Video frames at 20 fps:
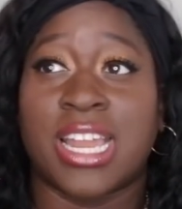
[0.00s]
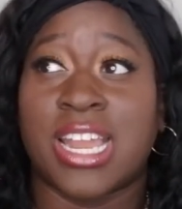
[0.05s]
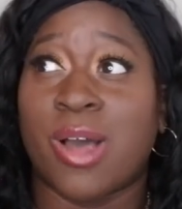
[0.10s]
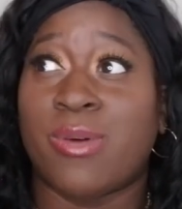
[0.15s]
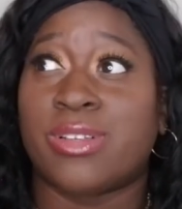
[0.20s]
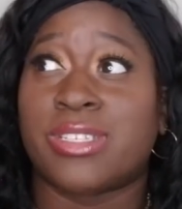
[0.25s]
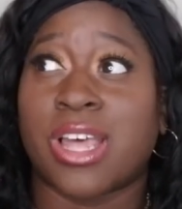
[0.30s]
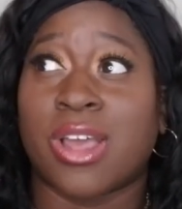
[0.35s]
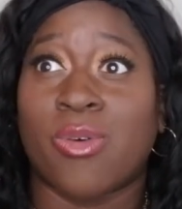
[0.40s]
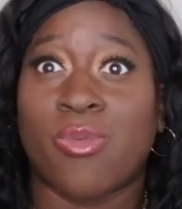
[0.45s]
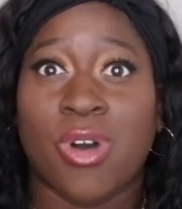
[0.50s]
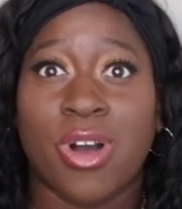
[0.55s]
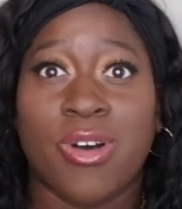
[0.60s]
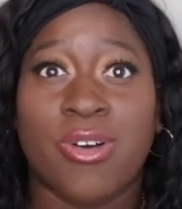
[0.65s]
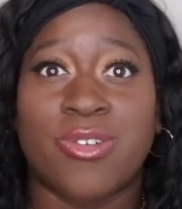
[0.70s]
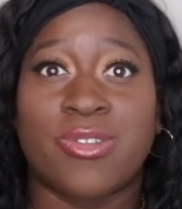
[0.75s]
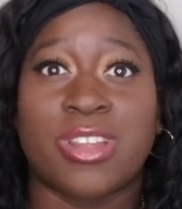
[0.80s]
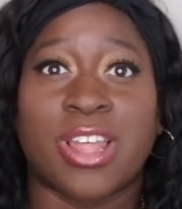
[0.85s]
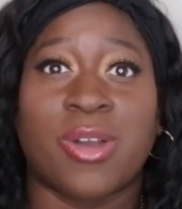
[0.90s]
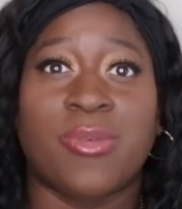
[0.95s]
And I was like,
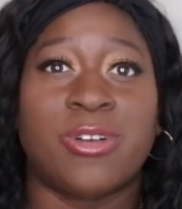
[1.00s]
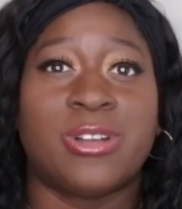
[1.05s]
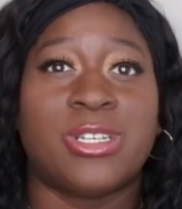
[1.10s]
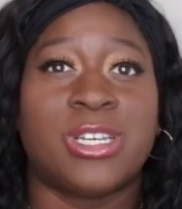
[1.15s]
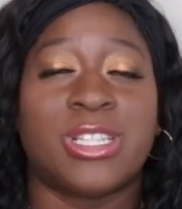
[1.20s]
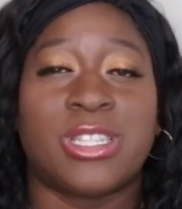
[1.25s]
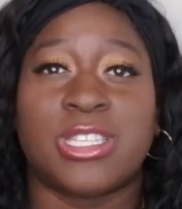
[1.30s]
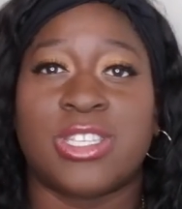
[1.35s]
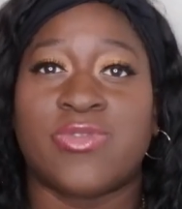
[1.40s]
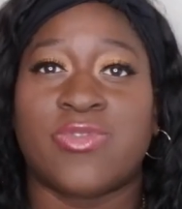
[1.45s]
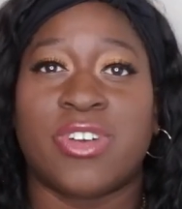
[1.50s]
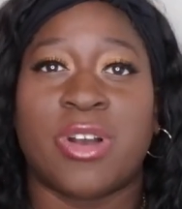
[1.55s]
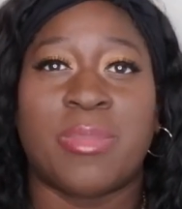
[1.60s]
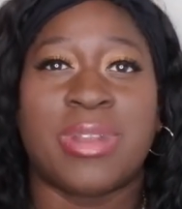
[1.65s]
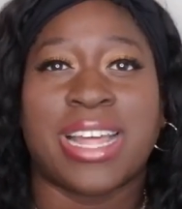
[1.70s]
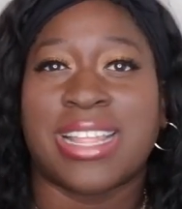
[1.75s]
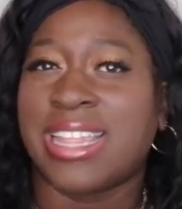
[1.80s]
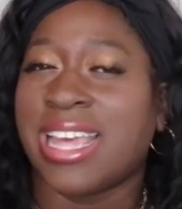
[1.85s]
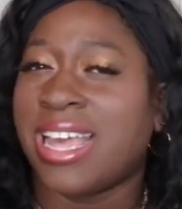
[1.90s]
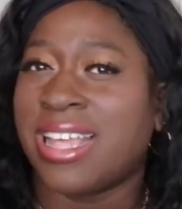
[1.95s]
whoa, like where'd you get this from?
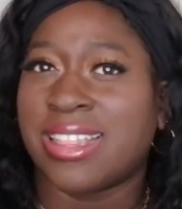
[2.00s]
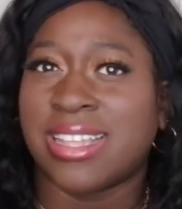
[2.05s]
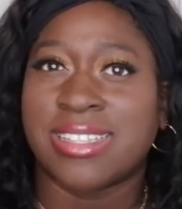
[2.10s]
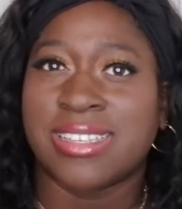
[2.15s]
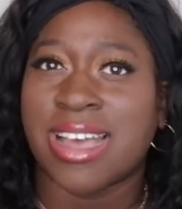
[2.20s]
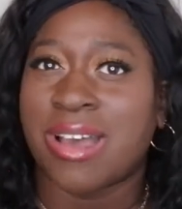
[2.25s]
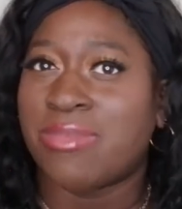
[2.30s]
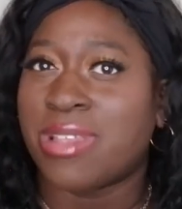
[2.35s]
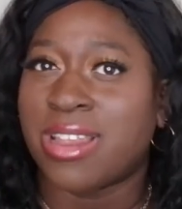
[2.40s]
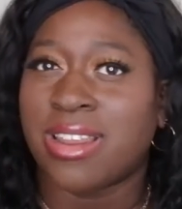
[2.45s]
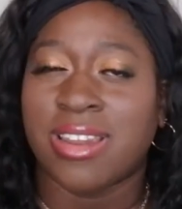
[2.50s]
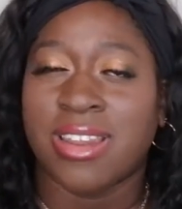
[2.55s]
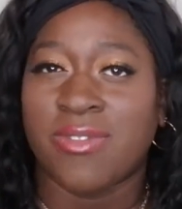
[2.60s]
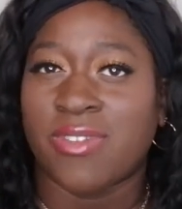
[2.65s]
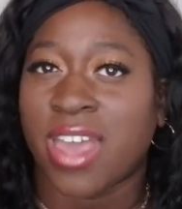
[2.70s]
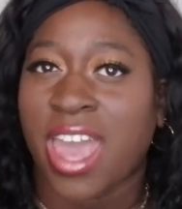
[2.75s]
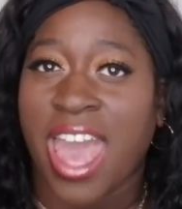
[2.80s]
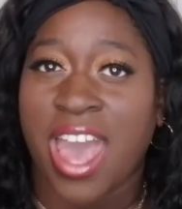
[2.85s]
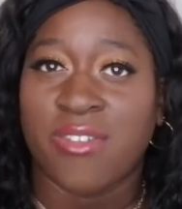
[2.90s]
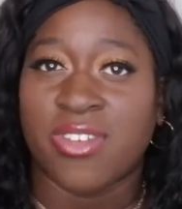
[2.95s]
And I think at the time they didn't
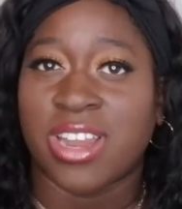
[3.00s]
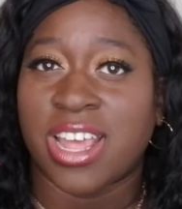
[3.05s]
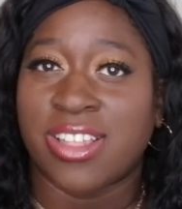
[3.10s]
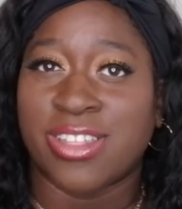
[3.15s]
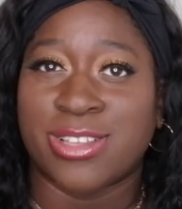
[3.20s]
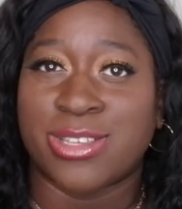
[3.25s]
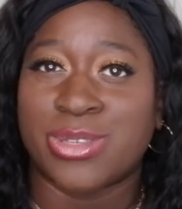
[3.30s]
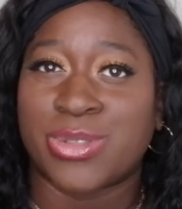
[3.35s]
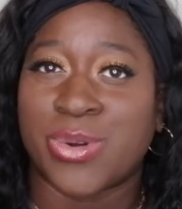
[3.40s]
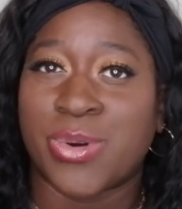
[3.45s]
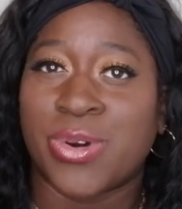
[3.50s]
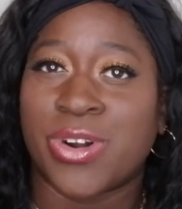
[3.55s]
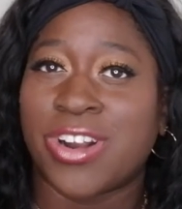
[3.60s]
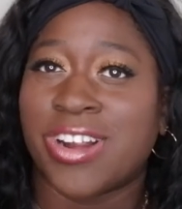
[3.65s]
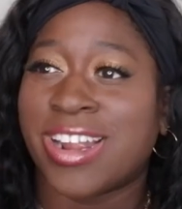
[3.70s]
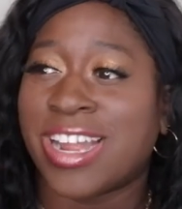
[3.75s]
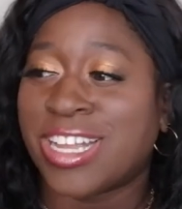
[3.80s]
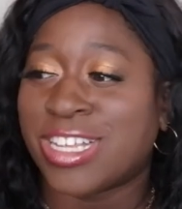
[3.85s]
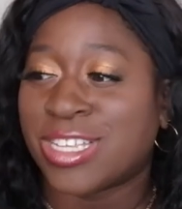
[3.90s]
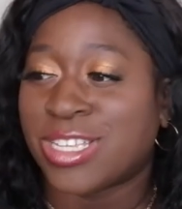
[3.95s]
even have it in the
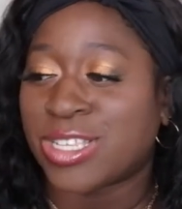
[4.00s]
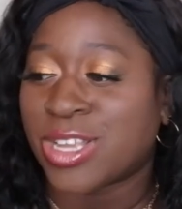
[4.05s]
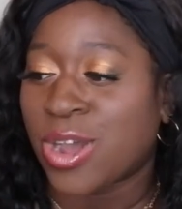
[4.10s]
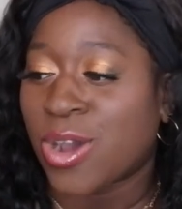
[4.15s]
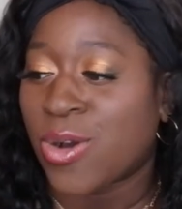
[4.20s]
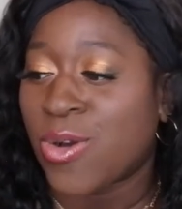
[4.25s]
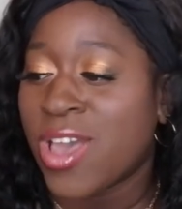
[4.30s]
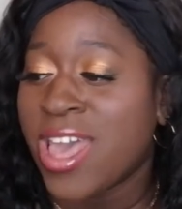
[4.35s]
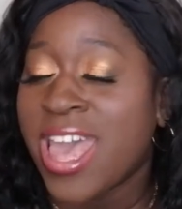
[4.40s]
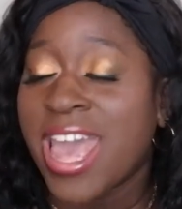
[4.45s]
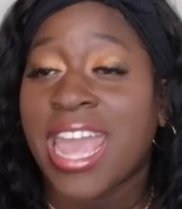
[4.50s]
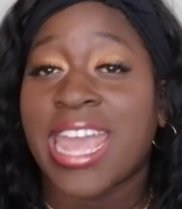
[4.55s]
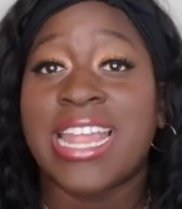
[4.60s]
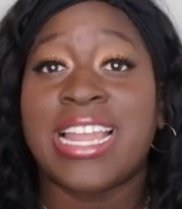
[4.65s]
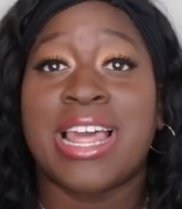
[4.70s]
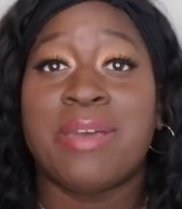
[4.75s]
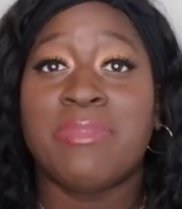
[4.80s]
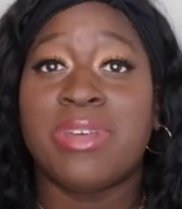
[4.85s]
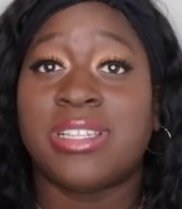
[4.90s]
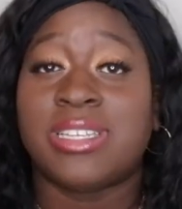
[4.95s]
store. And so
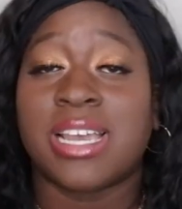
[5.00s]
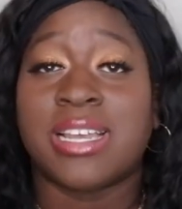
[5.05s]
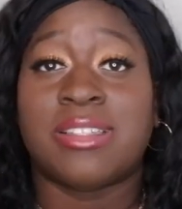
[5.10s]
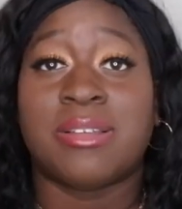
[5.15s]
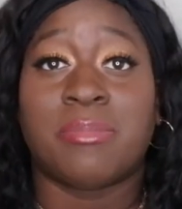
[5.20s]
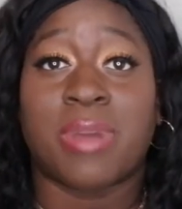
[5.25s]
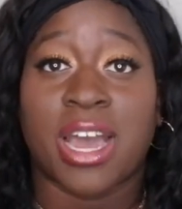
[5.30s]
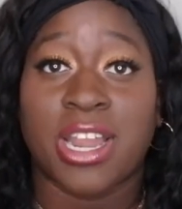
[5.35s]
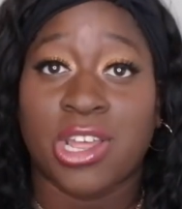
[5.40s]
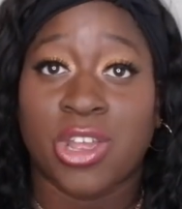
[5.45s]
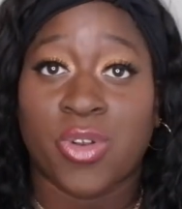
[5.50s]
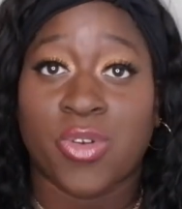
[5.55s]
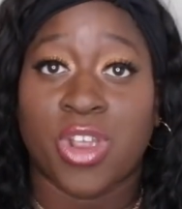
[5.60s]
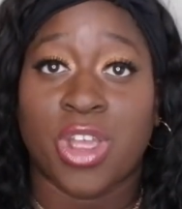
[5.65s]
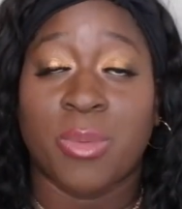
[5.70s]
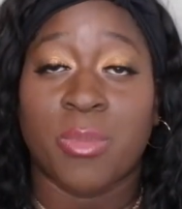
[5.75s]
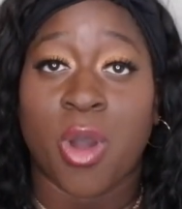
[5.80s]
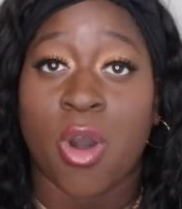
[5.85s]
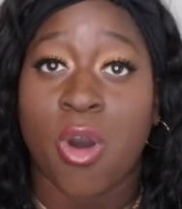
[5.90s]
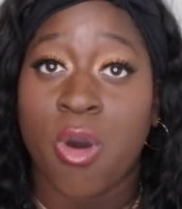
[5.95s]
he let me take the body
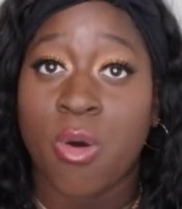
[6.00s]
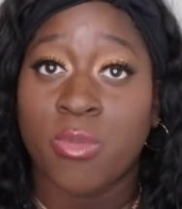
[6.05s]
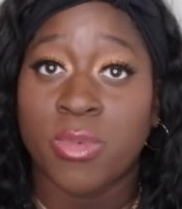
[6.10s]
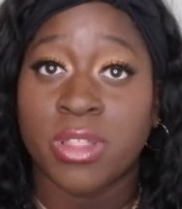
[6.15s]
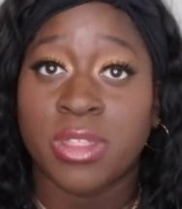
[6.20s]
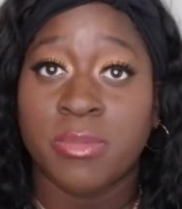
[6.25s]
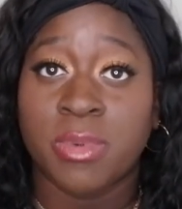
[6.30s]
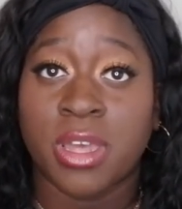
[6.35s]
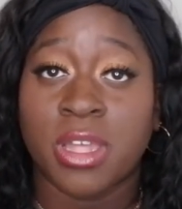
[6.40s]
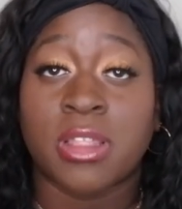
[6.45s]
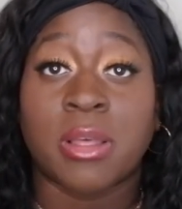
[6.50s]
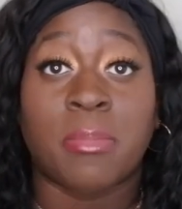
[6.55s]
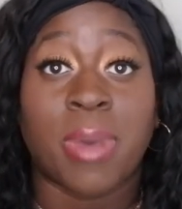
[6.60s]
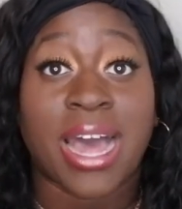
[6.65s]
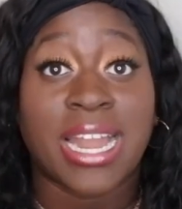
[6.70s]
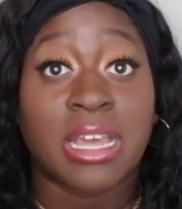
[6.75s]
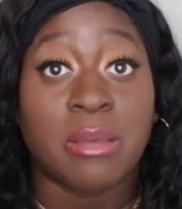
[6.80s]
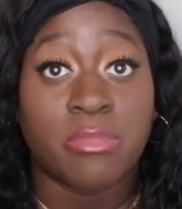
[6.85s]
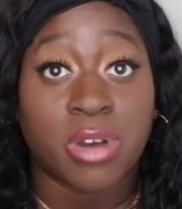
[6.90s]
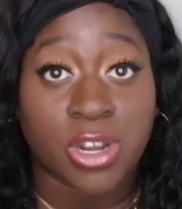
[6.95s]
cream home with me, the
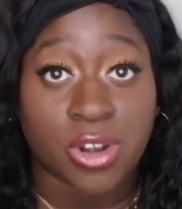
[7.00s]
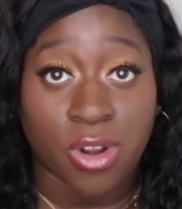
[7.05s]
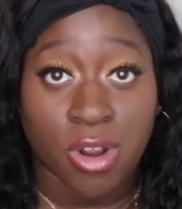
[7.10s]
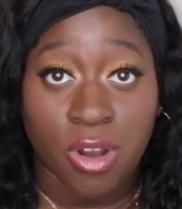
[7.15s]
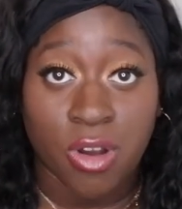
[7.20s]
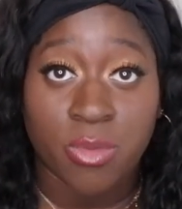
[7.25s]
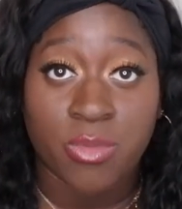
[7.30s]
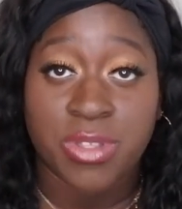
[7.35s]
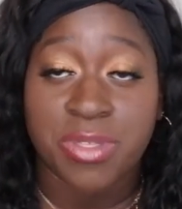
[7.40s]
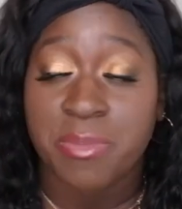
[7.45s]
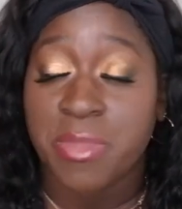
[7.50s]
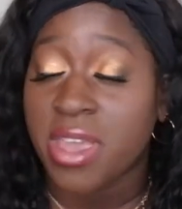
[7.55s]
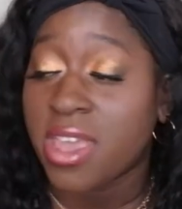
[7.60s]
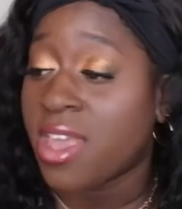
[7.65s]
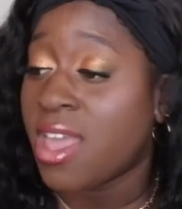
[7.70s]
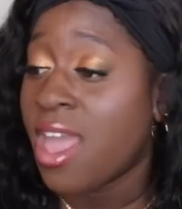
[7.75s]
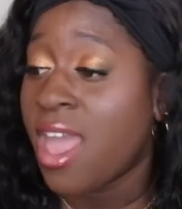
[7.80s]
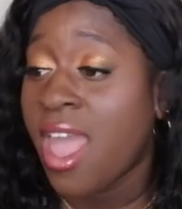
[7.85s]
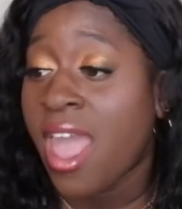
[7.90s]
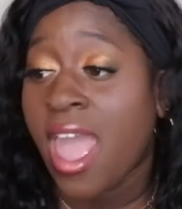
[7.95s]
body butter home with
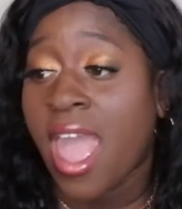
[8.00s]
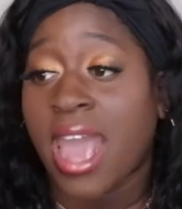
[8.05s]
me.